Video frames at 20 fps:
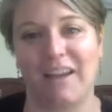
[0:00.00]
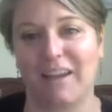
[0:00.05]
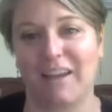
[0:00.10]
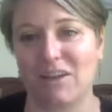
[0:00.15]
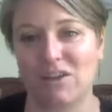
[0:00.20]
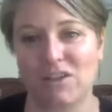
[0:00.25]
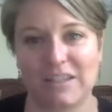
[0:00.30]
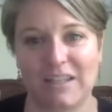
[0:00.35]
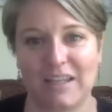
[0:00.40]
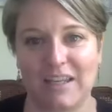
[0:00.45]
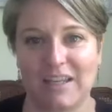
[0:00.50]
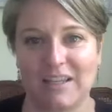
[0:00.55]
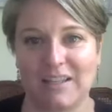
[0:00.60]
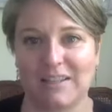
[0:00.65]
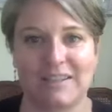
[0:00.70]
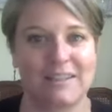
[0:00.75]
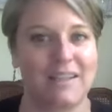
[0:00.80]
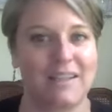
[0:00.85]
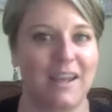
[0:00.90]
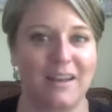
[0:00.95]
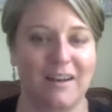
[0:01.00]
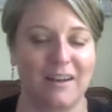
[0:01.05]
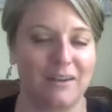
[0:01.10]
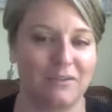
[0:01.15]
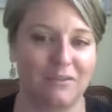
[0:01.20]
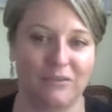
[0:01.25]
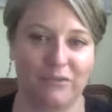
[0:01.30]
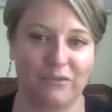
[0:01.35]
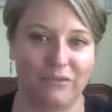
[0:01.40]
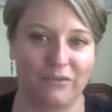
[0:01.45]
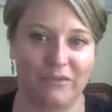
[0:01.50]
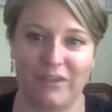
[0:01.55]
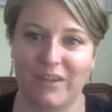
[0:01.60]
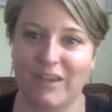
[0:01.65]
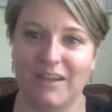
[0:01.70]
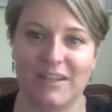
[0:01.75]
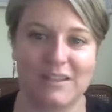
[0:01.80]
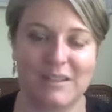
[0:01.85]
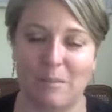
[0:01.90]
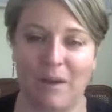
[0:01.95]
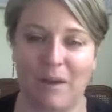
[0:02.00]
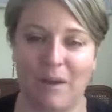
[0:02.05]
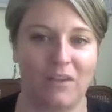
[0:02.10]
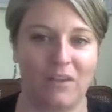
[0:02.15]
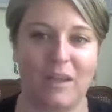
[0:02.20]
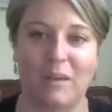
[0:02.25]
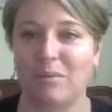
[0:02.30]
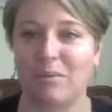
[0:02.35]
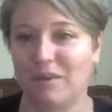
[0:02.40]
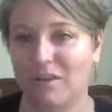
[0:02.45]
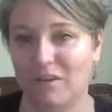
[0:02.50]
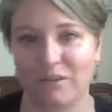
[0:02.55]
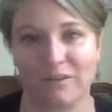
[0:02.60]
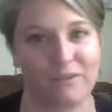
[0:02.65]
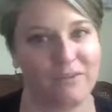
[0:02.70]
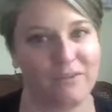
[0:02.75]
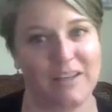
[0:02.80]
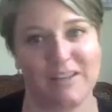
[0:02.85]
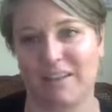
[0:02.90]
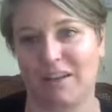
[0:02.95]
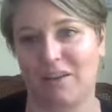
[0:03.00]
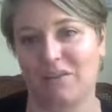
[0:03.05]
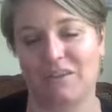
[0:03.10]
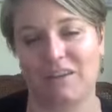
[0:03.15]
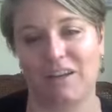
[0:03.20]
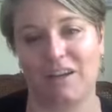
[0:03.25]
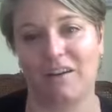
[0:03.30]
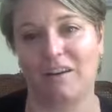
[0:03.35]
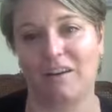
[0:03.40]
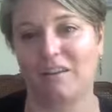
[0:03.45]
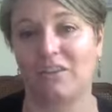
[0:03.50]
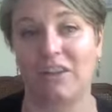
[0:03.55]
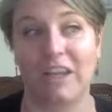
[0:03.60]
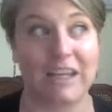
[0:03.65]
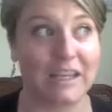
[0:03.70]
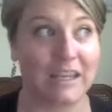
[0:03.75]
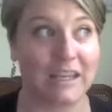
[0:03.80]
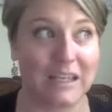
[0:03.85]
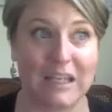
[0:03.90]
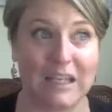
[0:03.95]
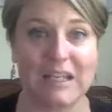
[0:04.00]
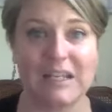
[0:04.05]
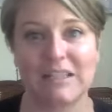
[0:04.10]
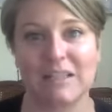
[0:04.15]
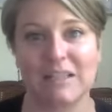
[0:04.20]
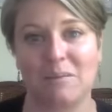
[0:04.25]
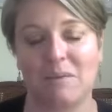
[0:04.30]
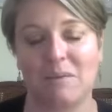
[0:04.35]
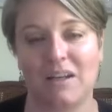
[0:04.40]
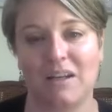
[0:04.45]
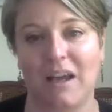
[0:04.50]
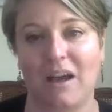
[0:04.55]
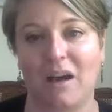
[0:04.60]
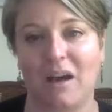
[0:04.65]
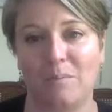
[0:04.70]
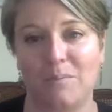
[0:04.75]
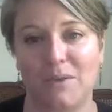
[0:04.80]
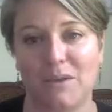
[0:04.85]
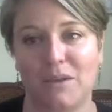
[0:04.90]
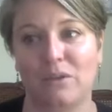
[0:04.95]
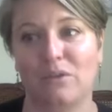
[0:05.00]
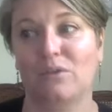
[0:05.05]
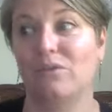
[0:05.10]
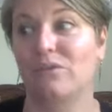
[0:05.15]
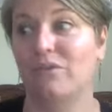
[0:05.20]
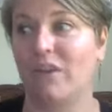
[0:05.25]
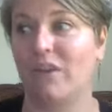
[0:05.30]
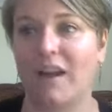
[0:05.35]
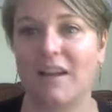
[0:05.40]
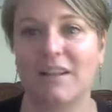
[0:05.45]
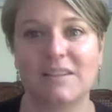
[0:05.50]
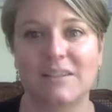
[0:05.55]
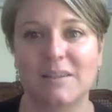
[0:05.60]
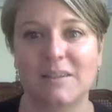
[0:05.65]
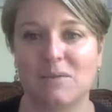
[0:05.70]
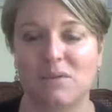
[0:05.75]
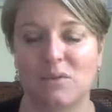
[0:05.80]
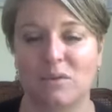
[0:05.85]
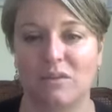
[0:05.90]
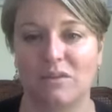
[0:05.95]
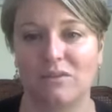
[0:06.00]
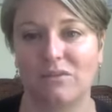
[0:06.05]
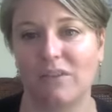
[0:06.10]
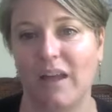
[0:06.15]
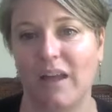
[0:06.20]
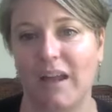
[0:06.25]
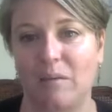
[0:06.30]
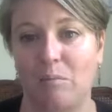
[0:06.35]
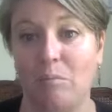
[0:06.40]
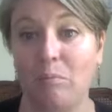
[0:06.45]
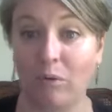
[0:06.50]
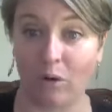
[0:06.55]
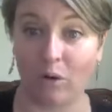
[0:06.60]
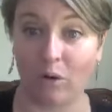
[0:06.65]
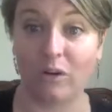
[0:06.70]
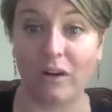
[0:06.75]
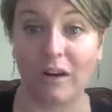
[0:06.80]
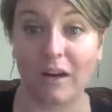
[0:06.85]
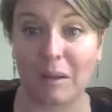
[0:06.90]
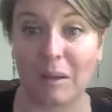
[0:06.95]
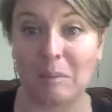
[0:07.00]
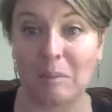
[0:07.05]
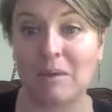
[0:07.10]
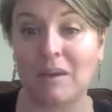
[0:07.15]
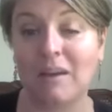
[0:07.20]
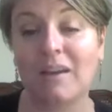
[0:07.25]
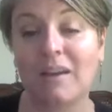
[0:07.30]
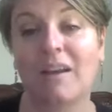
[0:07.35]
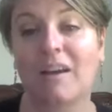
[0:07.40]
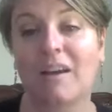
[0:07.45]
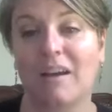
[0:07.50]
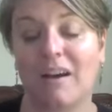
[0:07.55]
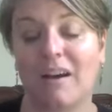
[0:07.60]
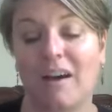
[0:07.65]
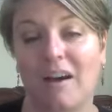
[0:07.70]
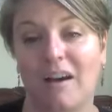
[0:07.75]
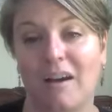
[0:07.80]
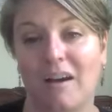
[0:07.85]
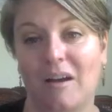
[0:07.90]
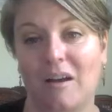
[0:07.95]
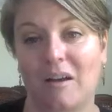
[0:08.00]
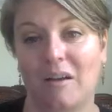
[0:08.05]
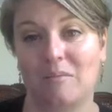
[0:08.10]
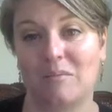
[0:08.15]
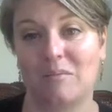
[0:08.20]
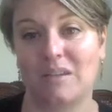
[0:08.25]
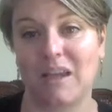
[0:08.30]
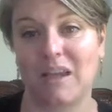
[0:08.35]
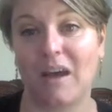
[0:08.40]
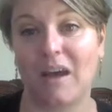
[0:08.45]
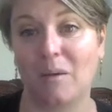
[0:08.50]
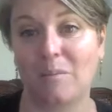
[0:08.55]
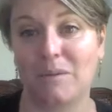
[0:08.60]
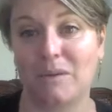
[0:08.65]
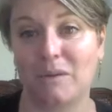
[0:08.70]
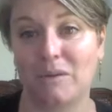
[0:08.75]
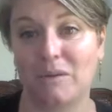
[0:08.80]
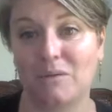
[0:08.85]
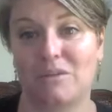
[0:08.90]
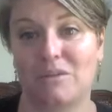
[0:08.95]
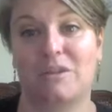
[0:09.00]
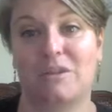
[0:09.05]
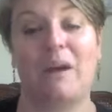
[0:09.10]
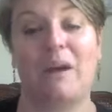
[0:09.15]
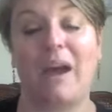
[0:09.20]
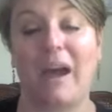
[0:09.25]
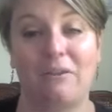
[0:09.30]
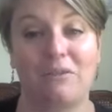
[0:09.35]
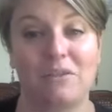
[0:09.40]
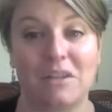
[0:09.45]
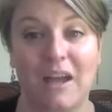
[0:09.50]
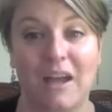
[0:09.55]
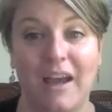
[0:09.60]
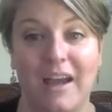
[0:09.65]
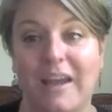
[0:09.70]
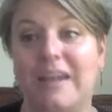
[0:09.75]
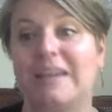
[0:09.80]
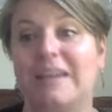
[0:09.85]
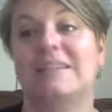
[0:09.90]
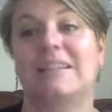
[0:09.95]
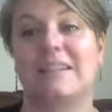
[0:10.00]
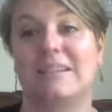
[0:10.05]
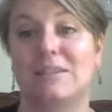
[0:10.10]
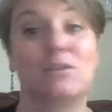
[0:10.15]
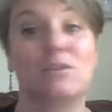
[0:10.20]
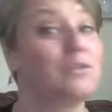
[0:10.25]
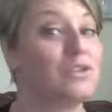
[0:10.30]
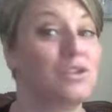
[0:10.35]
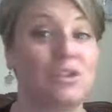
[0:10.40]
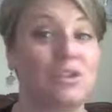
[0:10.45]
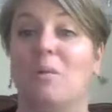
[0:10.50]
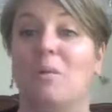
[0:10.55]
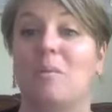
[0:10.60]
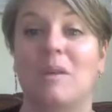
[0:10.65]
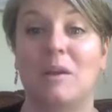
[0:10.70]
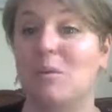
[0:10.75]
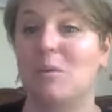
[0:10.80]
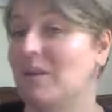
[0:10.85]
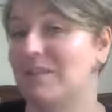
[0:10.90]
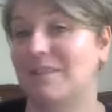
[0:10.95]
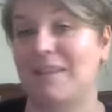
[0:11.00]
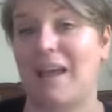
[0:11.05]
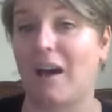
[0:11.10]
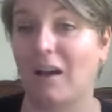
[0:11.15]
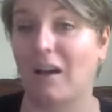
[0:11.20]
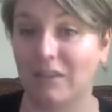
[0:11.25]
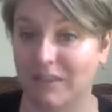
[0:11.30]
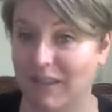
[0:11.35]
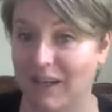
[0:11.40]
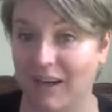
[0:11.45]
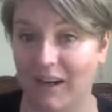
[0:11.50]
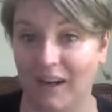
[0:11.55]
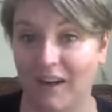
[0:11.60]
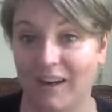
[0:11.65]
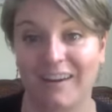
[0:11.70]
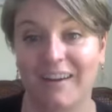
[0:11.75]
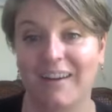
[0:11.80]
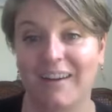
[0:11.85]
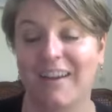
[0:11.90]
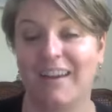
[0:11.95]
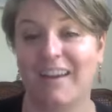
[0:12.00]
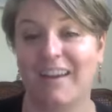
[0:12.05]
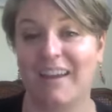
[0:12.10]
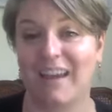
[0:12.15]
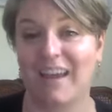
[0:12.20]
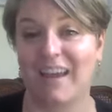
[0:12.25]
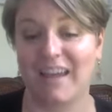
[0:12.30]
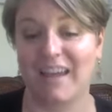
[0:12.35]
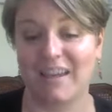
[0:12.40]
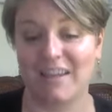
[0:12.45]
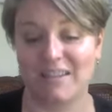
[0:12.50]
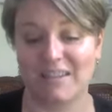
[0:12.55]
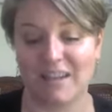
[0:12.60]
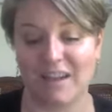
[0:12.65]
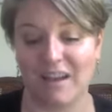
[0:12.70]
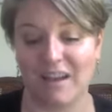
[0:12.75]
just can't say enough things about like putting your face out there, like getting somebody to help you, find some sort of like program to help you to advertise, because there's so many ones out there, and